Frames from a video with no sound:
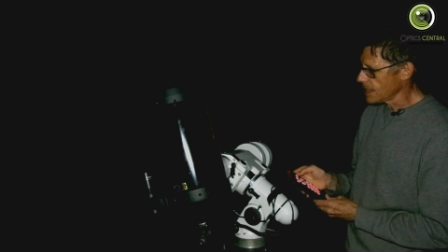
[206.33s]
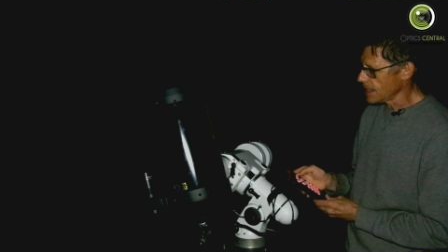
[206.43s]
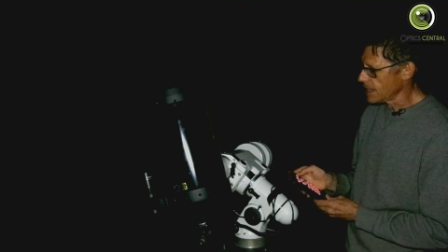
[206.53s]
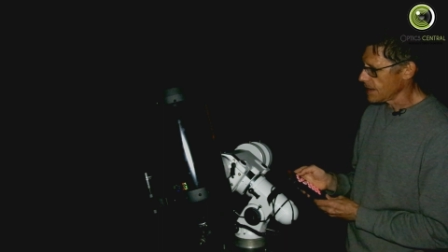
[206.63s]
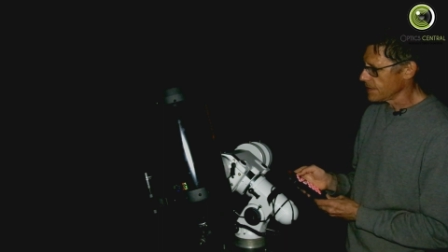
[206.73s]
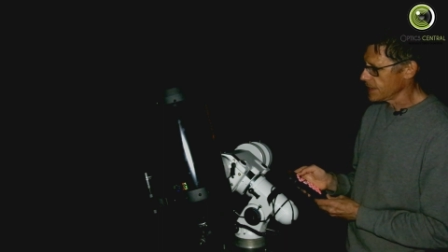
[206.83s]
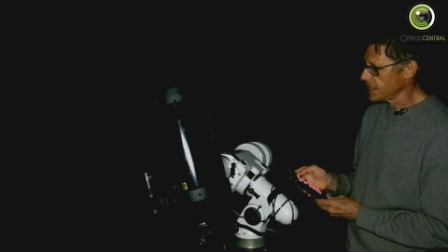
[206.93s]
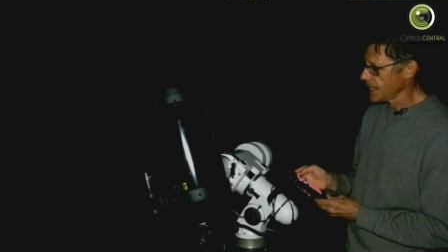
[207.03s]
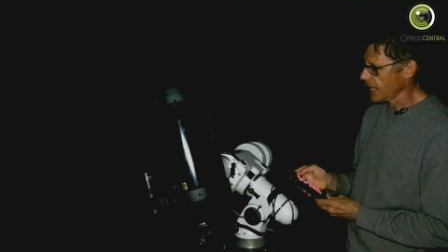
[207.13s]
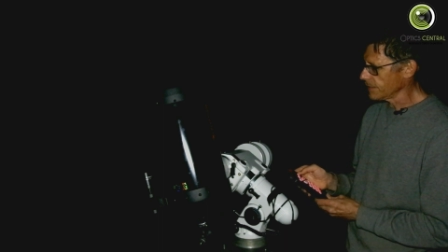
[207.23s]
uh,
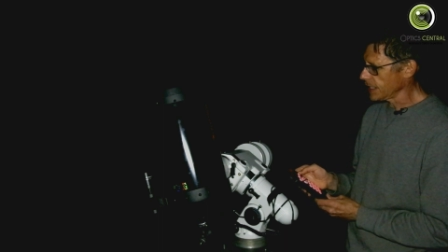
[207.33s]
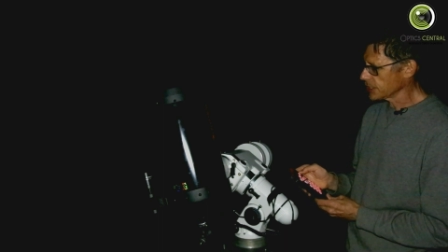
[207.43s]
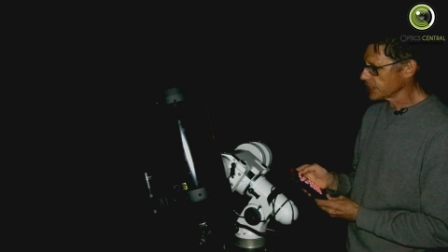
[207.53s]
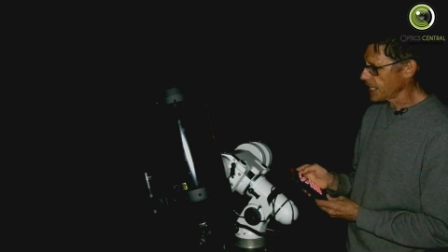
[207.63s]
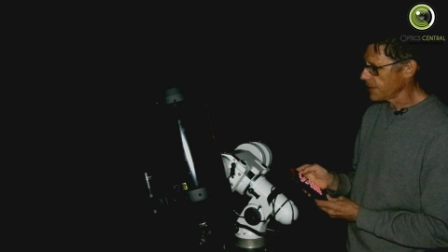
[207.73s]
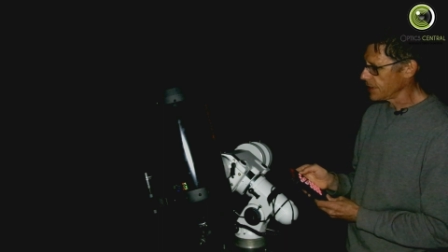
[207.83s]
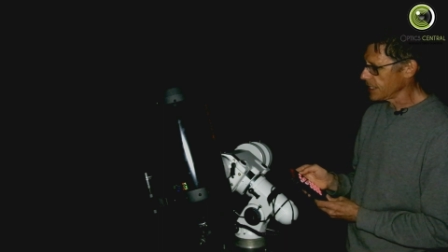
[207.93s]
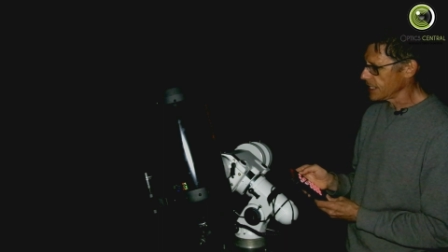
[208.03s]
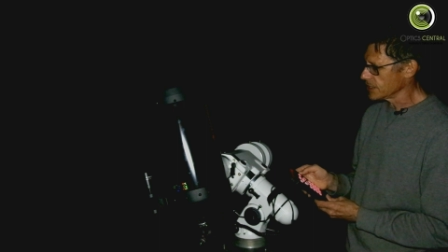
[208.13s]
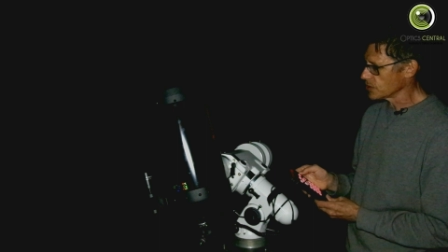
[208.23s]
the elevation error
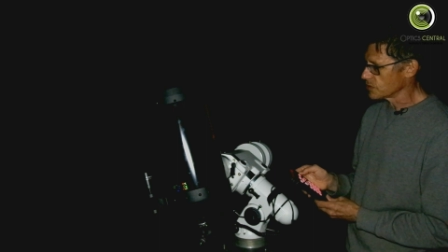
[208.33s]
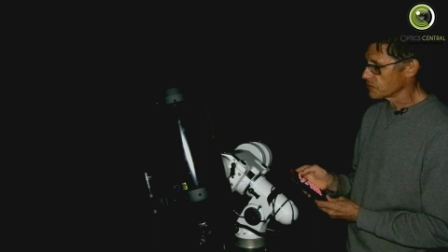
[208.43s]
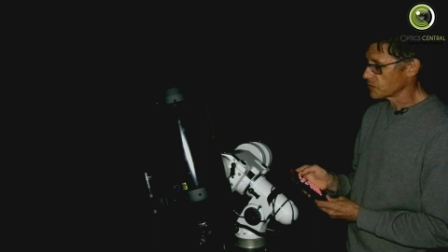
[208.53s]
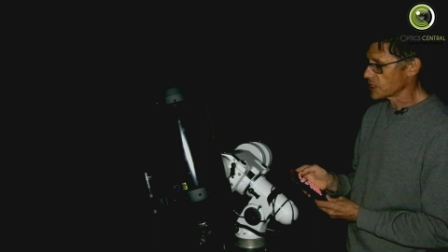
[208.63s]
is